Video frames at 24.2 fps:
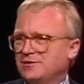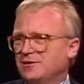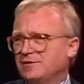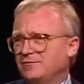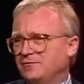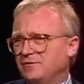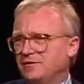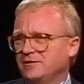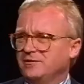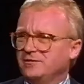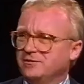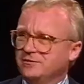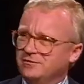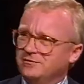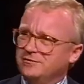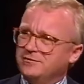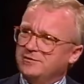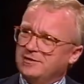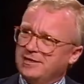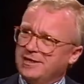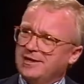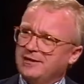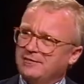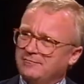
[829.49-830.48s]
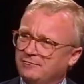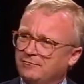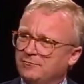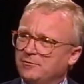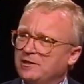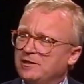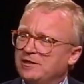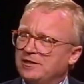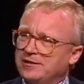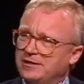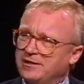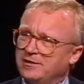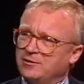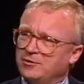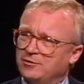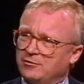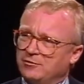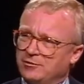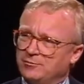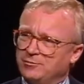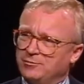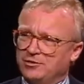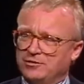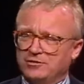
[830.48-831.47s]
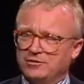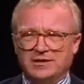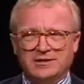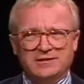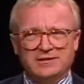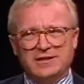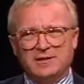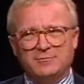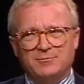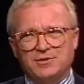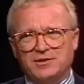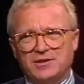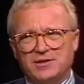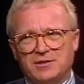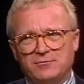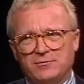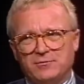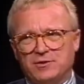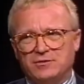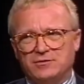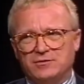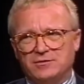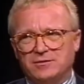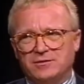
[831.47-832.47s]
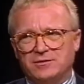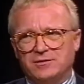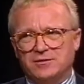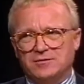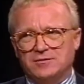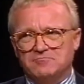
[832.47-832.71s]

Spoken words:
they figured you can't really ignore a book like that. But they weren't.